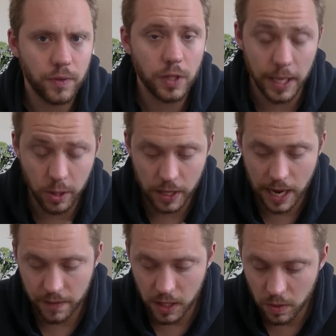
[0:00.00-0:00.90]
Now you can
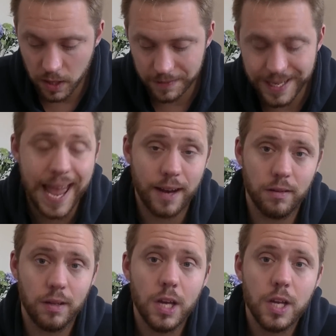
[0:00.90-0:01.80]
have a unit of
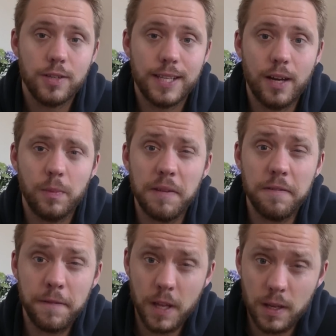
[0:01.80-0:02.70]
10, so that'll be
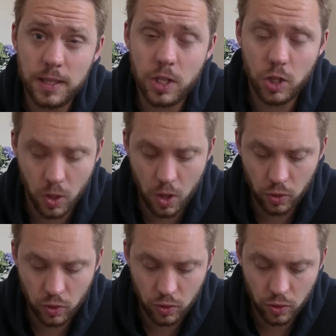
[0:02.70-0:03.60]
30
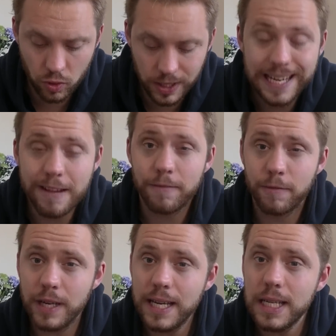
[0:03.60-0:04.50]
shots, needing
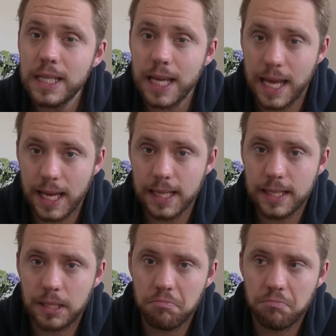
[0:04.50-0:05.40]
3s to
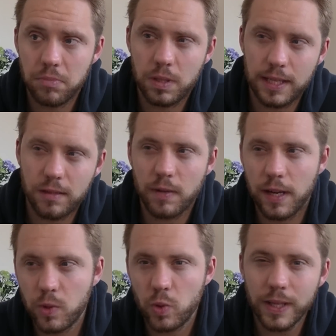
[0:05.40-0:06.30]
hit, so that's
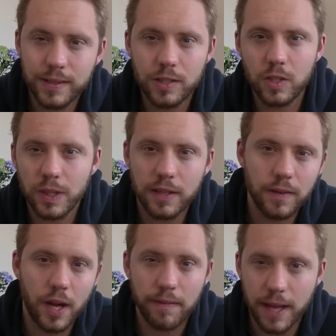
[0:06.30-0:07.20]
around 20 to
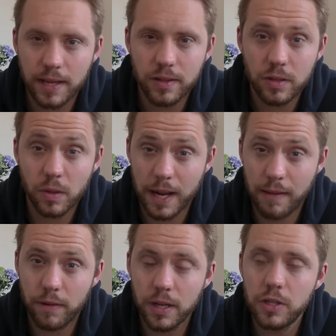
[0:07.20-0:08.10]
25 hits on
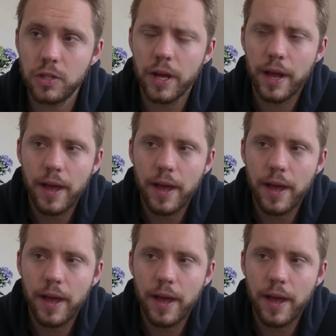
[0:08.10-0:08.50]
average.